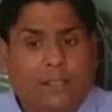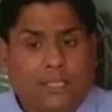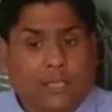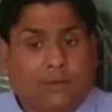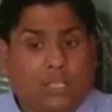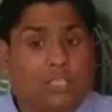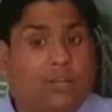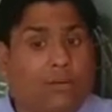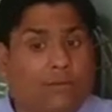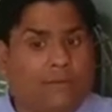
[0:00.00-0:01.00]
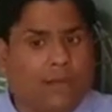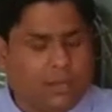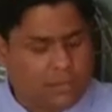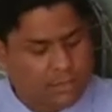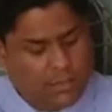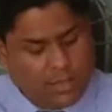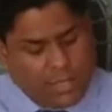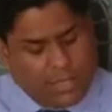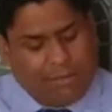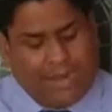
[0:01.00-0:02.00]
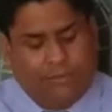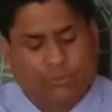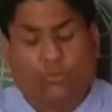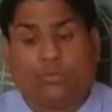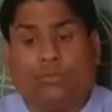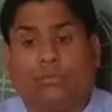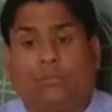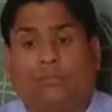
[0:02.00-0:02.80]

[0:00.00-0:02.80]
There was a homework. You had to